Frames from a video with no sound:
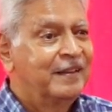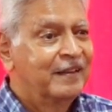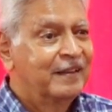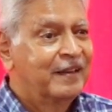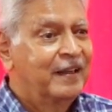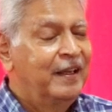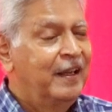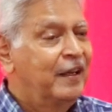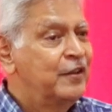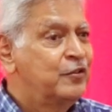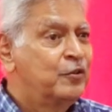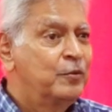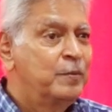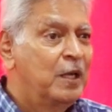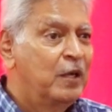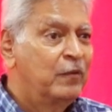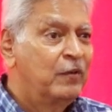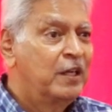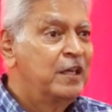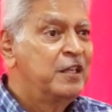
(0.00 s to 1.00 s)
Okay, I used to
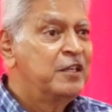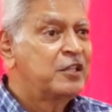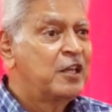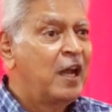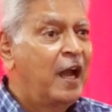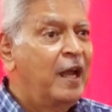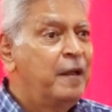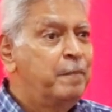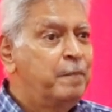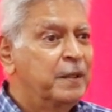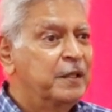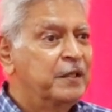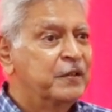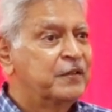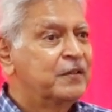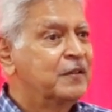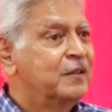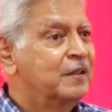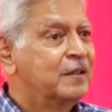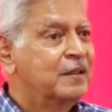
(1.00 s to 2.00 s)
be a very shy
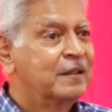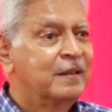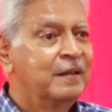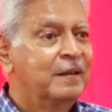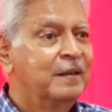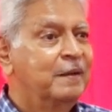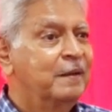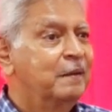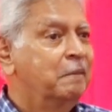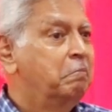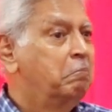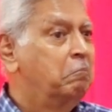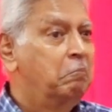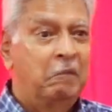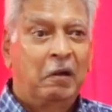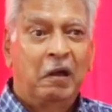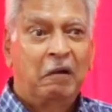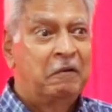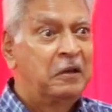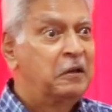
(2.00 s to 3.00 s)
person.
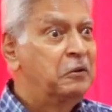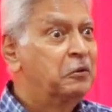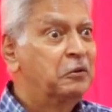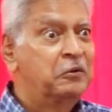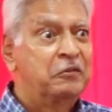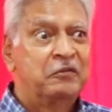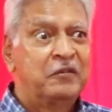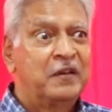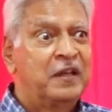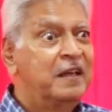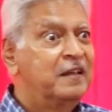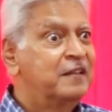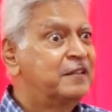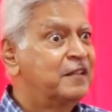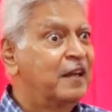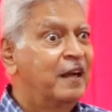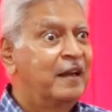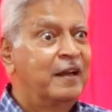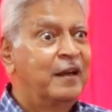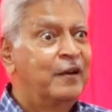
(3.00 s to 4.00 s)
Now I don't feel
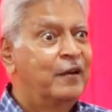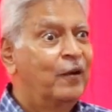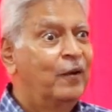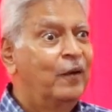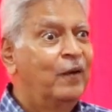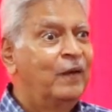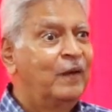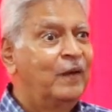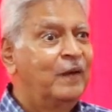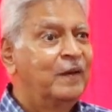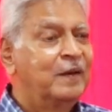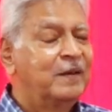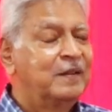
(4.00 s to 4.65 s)
shy at all.